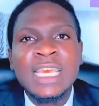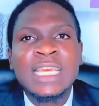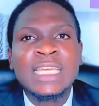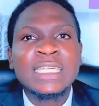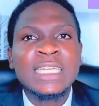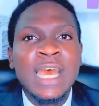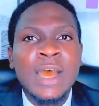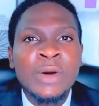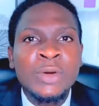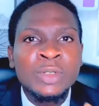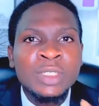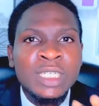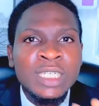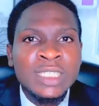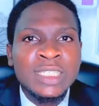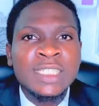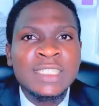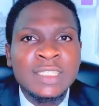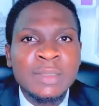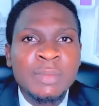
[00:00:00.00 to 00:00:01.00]
Now
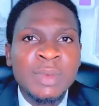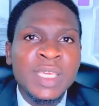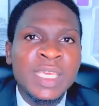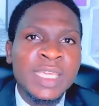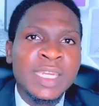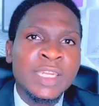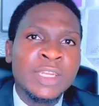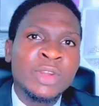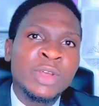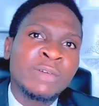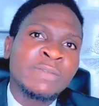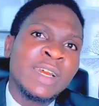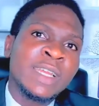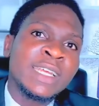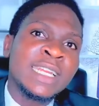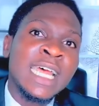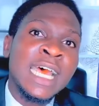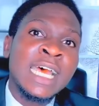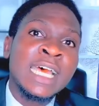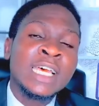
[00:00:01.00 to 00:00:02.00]
this is the beginning of
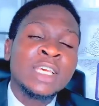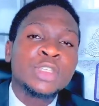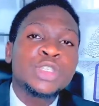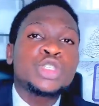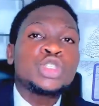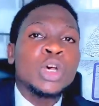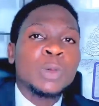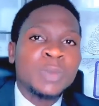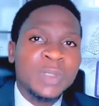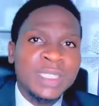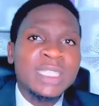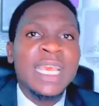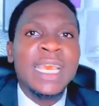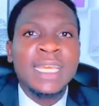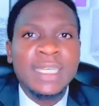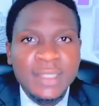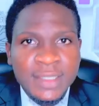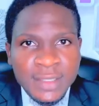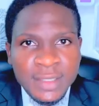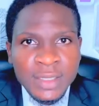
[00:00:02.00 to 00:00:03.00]
another
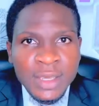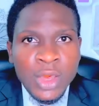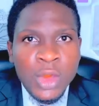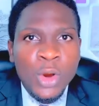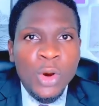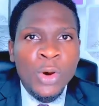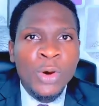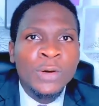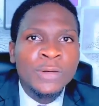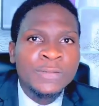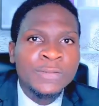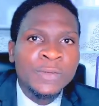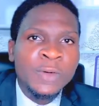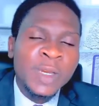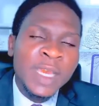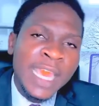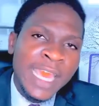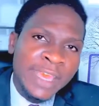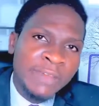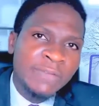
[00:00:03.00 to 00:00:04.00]
subsect of
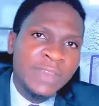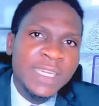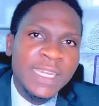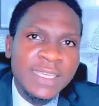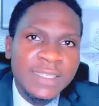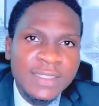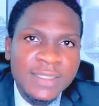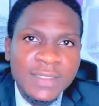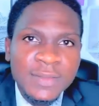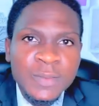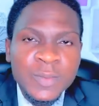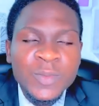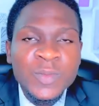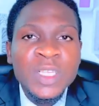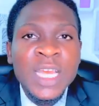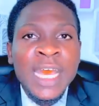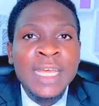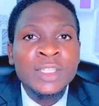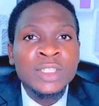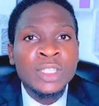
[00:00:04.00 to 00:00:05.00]
evidence,
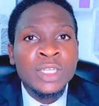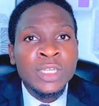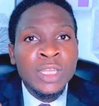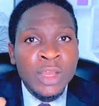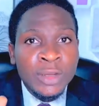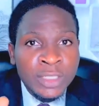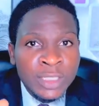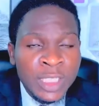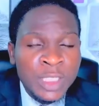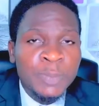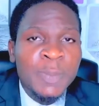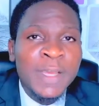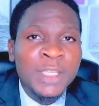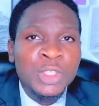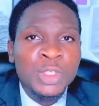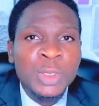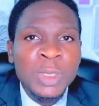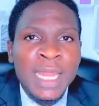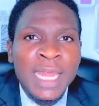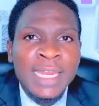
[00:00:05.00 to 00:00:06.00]
and this
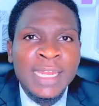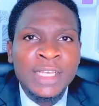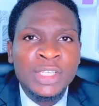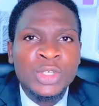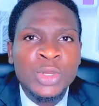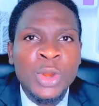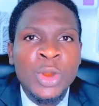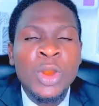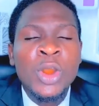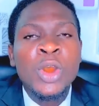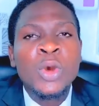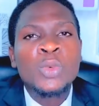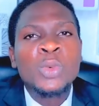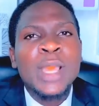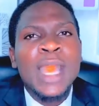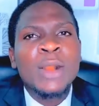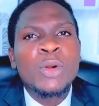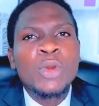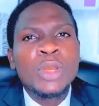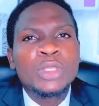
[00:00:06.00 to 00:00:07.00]
particular lecture we
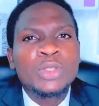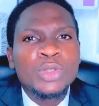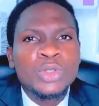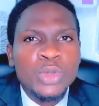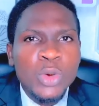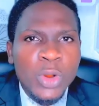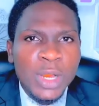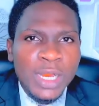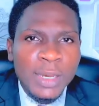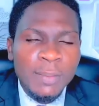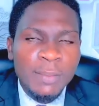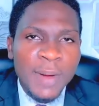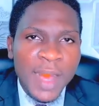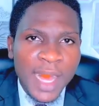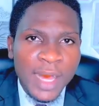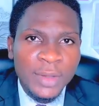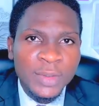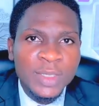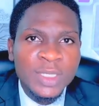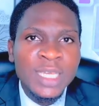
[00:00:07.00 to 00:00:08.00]
are going to talk
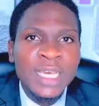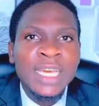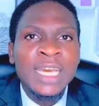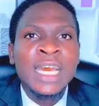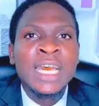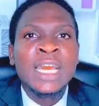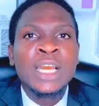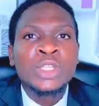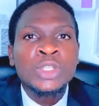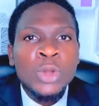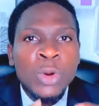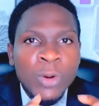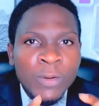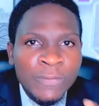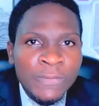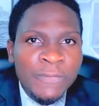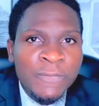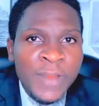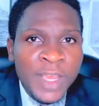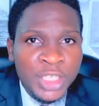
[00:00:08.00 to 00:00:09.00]
about
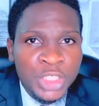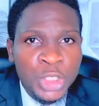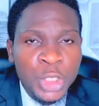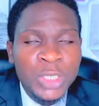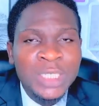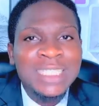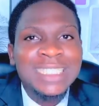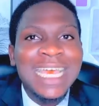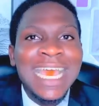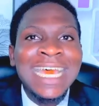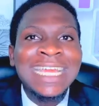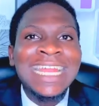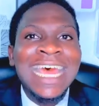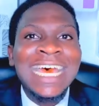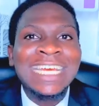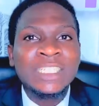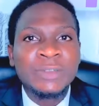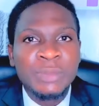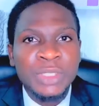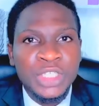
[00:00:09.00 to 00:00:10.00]
confessions and
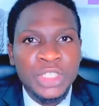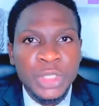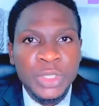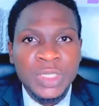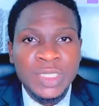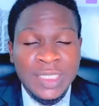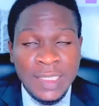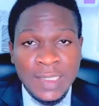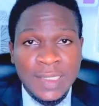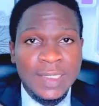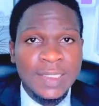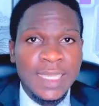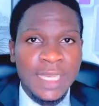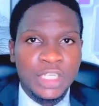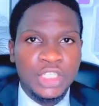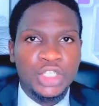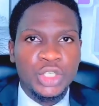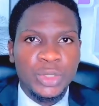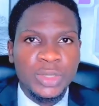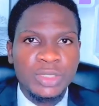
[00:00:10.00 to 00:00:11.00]
admissions. This
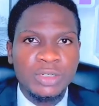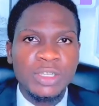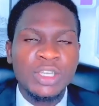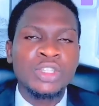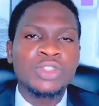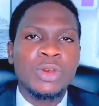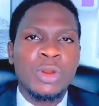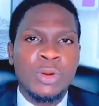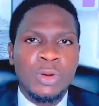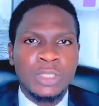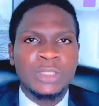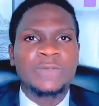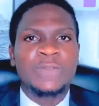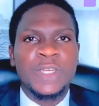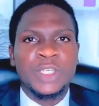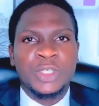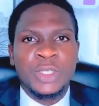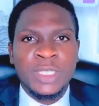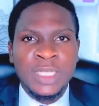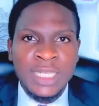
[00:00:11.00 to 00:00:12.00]
section is on
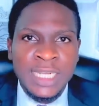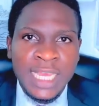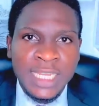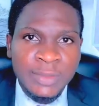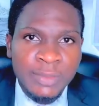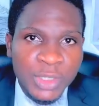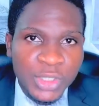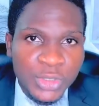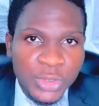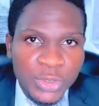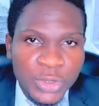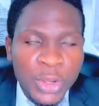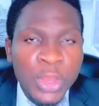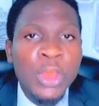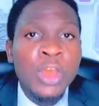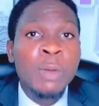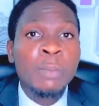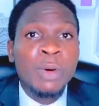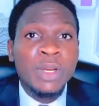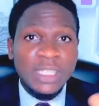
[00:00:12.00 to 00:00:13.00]
confession and admission,
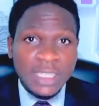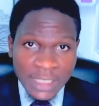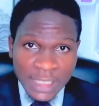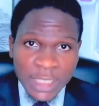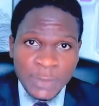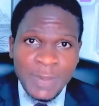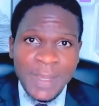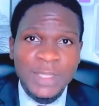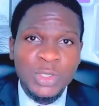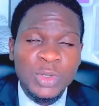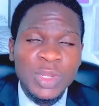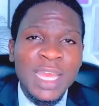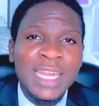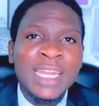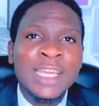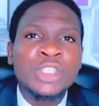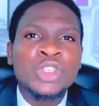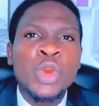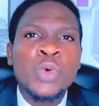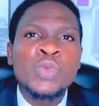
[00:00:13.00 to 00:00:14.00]
but in this particular
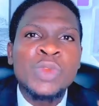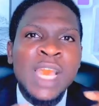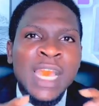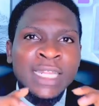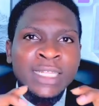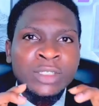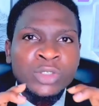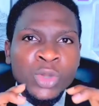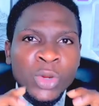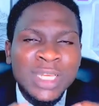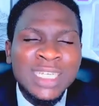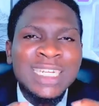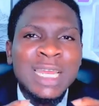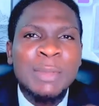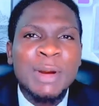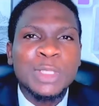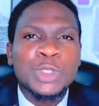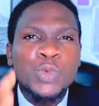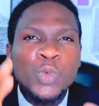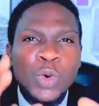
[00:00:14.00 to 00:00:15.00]
lecture we are talking
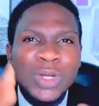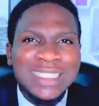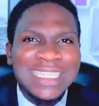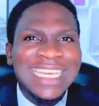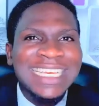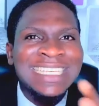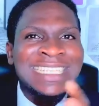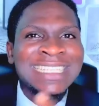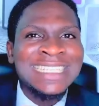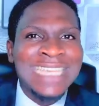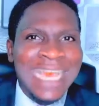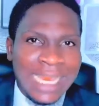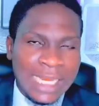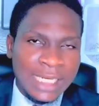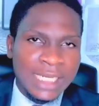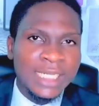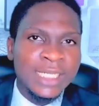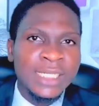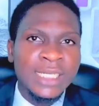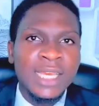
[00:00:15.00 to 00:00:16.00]
about what
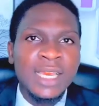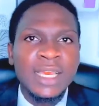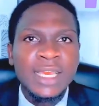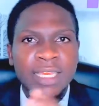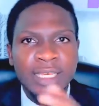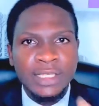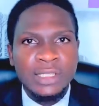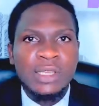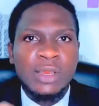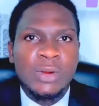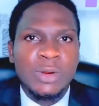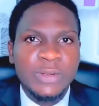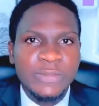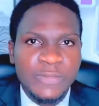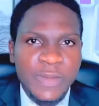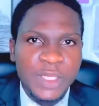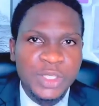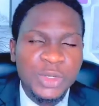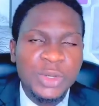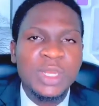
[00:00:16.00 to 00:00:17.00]
exactly is a
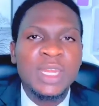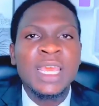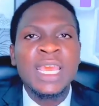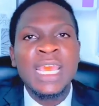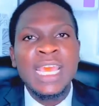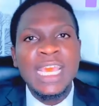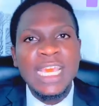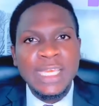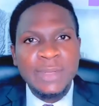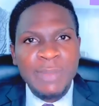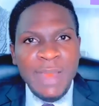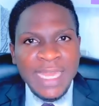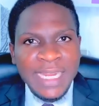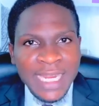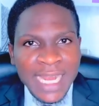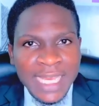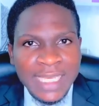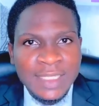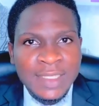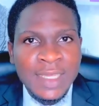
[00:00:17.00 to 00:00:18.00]
confession. In my
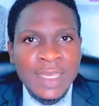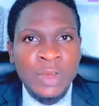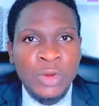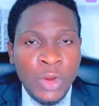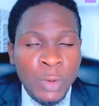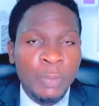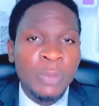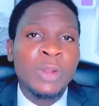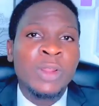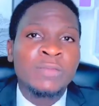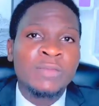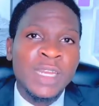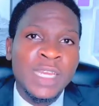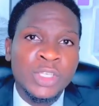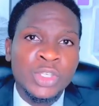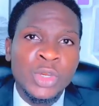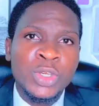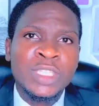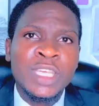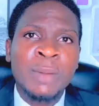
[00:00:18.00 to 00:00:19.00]
next couple of
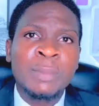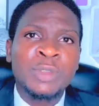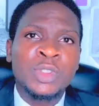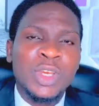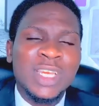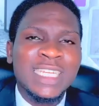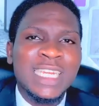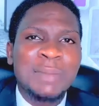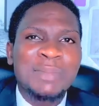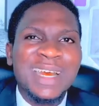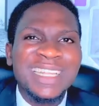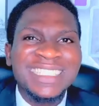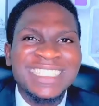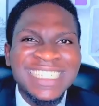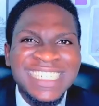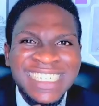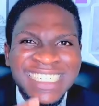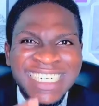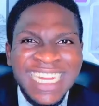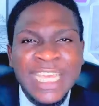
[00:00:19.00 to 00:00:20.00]
lectures I'll be talking about the
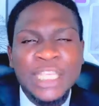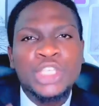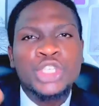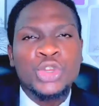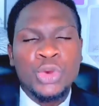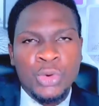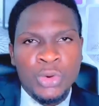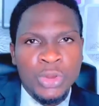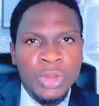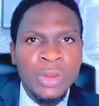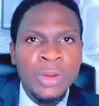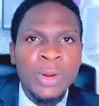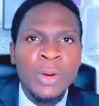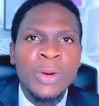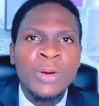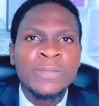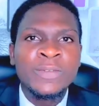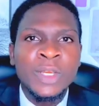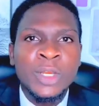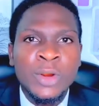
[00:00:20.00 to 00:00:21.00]
nature
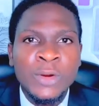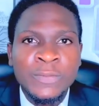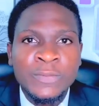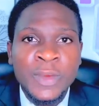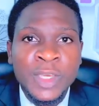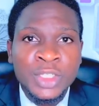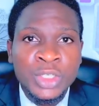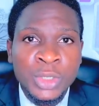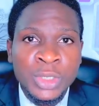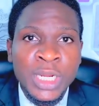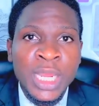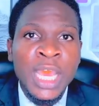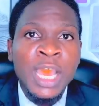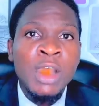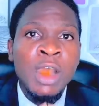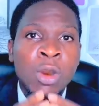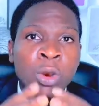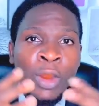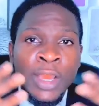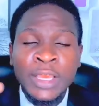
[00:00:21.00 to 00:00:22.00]
of a confession
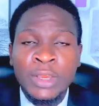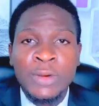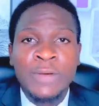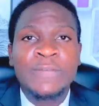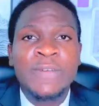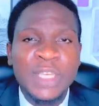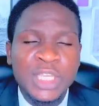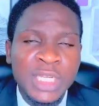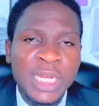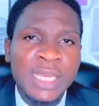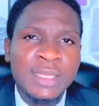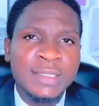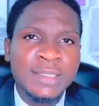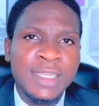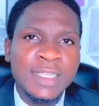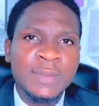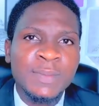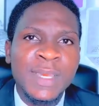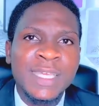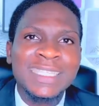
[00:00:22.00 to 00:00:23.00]
or a confessional
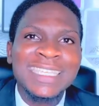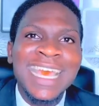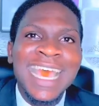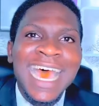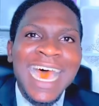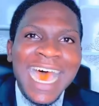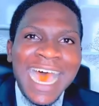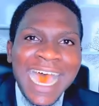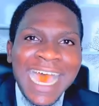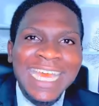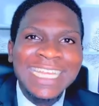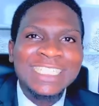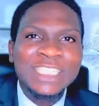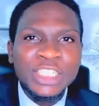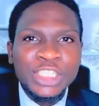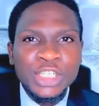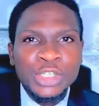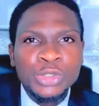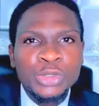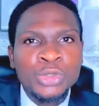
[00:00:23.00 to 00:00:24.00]
statement and
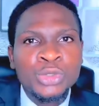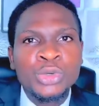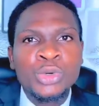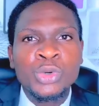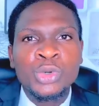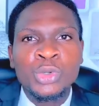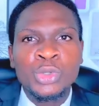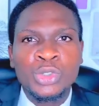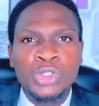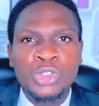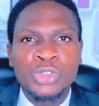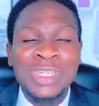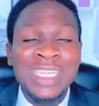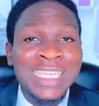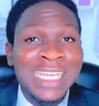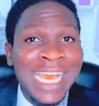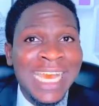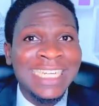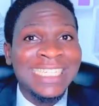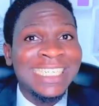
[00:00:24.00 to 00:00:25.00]
the rules
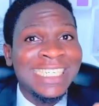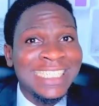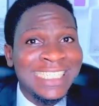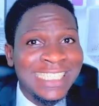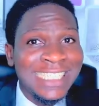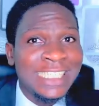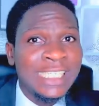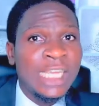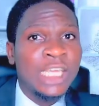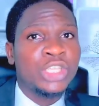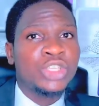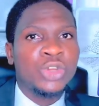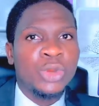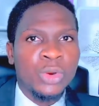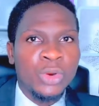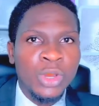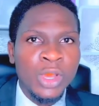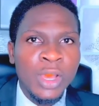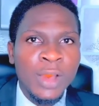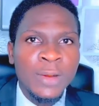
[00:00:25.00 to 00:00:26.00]
regarding the nature.
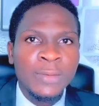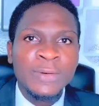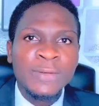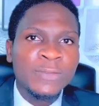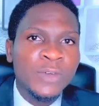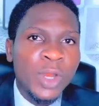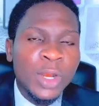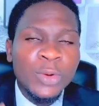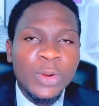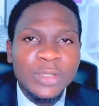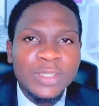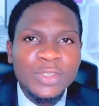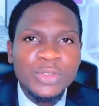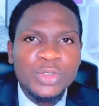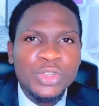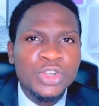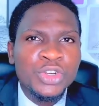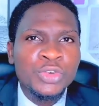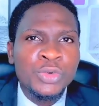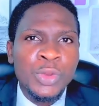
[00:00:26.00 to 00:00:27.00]
We've not gotten to
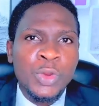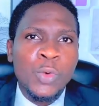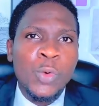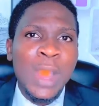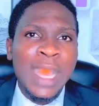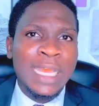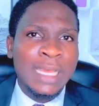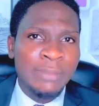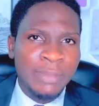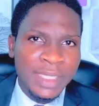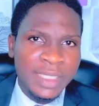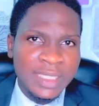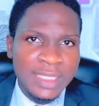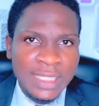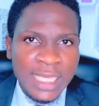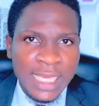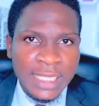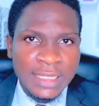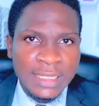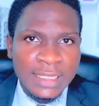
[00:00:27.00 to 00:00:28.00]
the requirements
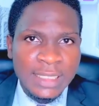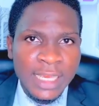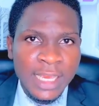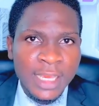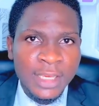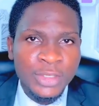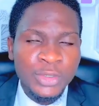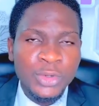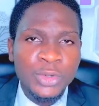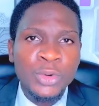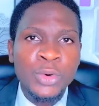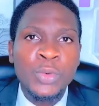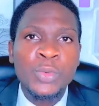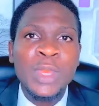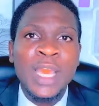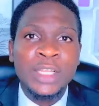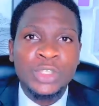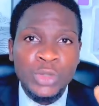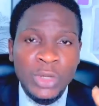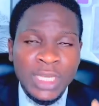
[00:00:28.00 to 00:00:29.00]
yet. We
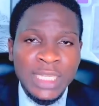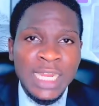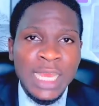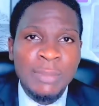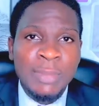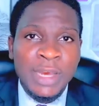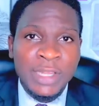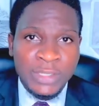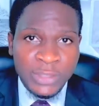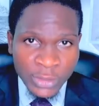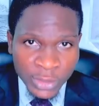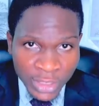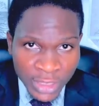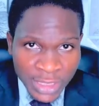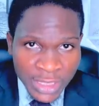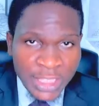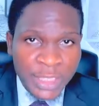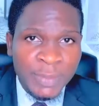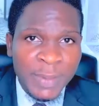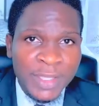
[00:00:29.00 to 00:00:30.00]
are talking about, in
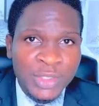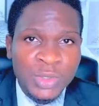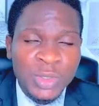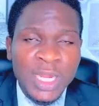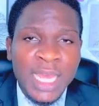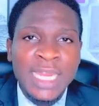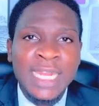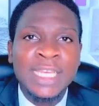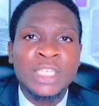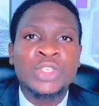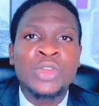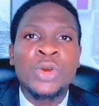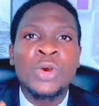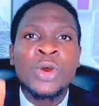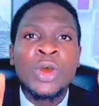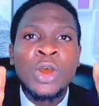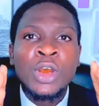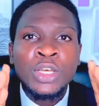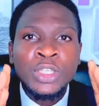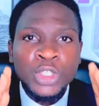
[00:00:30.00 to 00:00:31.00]
this particular lecture,
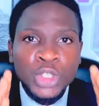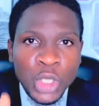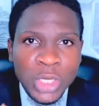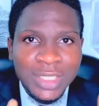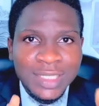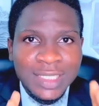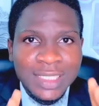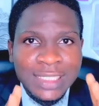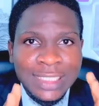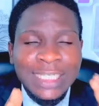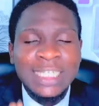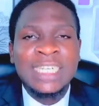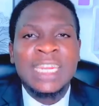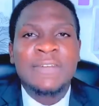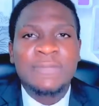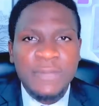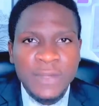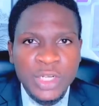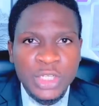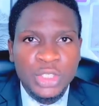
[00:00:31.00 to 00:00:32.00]
just the
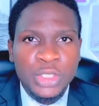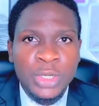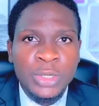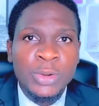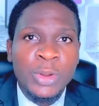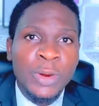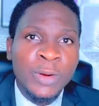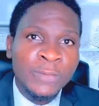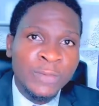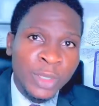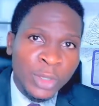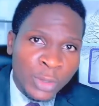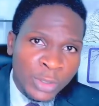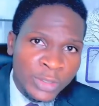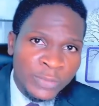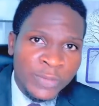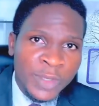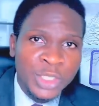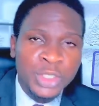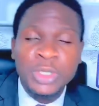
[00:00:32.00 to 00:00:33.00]
definition of a
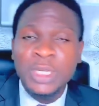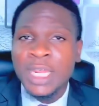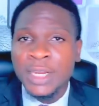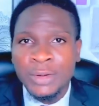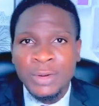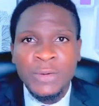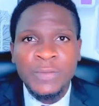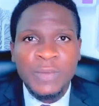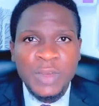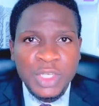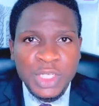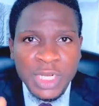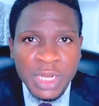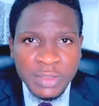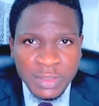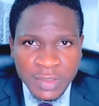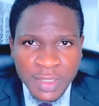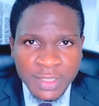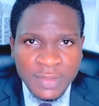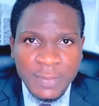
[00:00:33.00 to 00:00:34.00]
confession and confessional
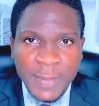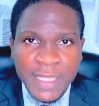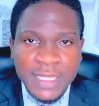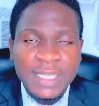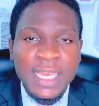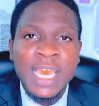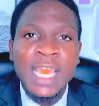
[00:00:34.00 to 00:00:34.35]
statement.